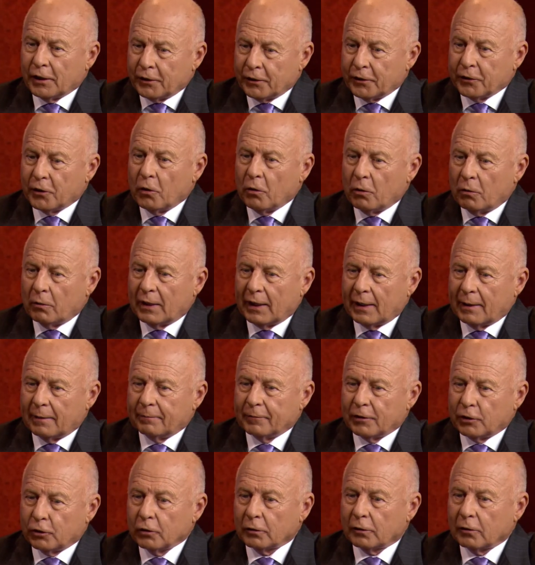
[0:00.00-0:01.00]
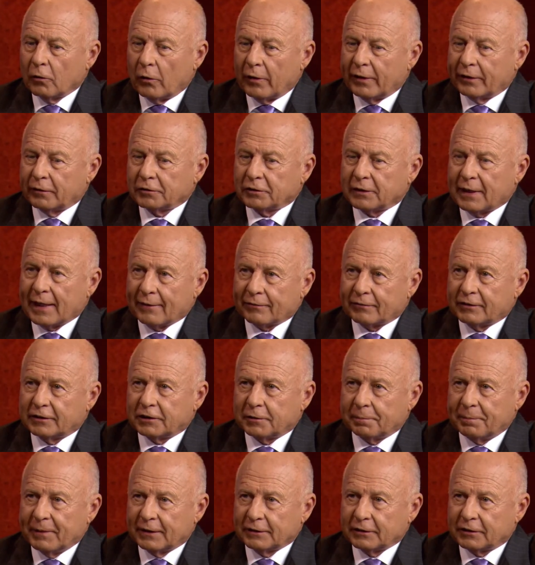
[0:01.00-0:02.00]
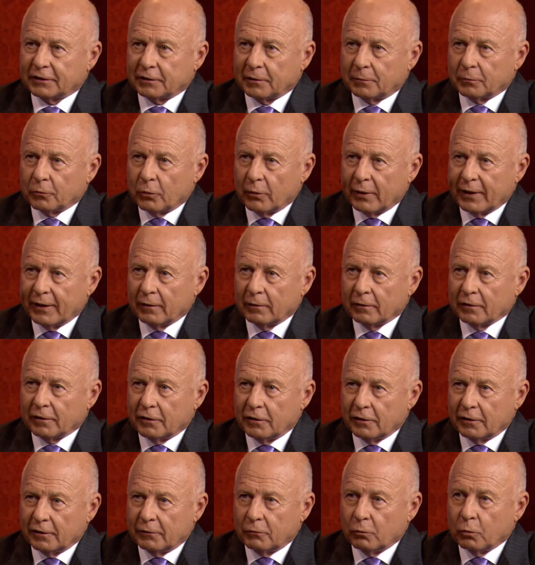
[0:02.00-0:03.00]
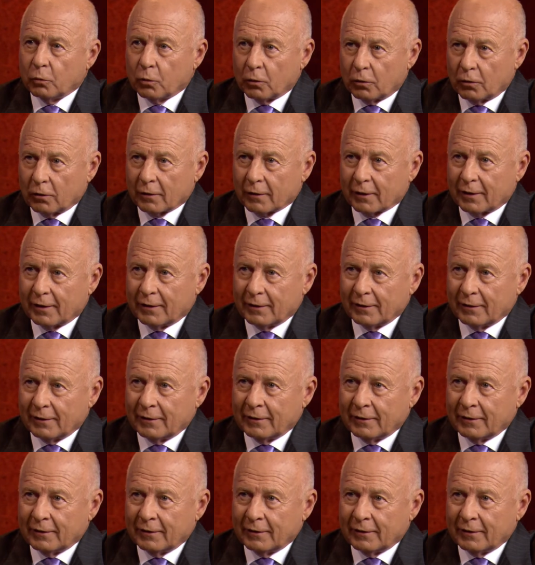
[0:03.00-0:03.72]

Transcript: You know, um, good lawyers have to spend some real good work